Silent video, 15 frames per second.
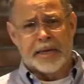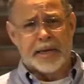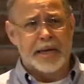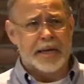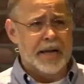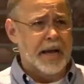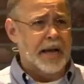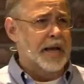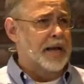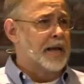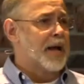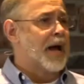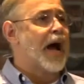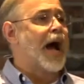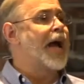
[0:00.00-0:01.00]
uh,
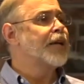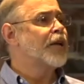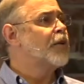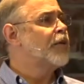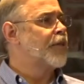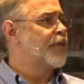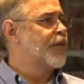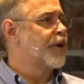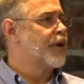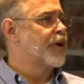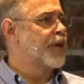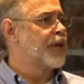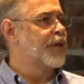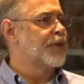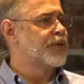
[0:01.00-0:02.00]
I know that there
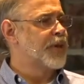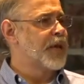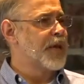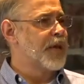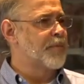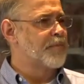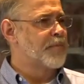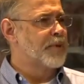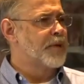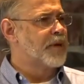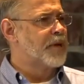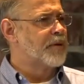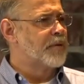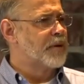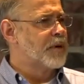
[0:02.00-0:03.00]
is a you
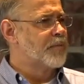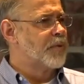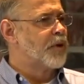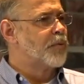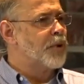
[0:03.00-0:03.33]
know a,